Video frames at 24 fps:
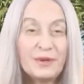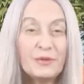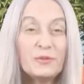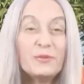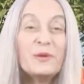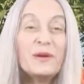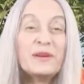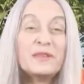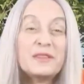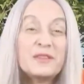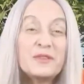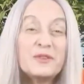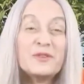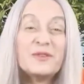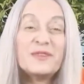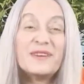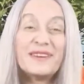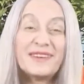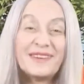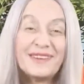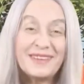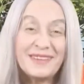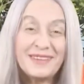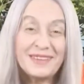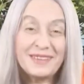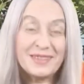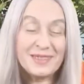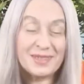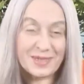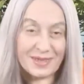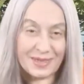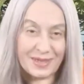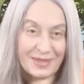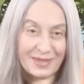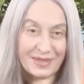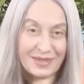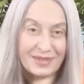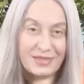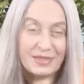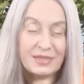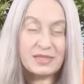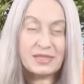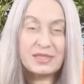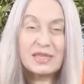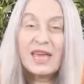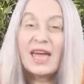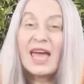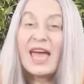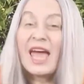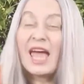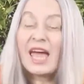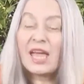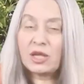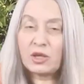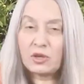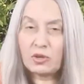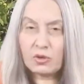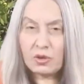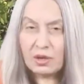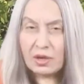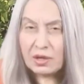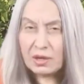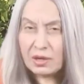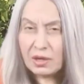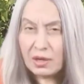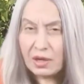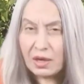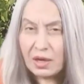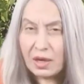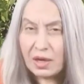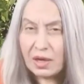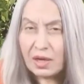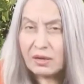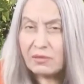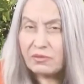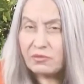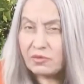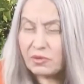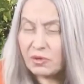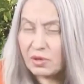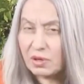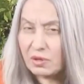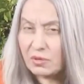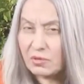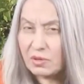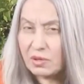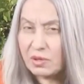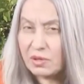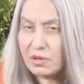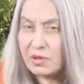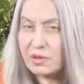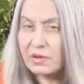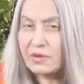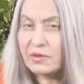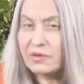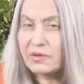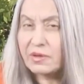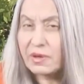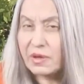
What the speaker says: What your age is, you are alive, you are on earth,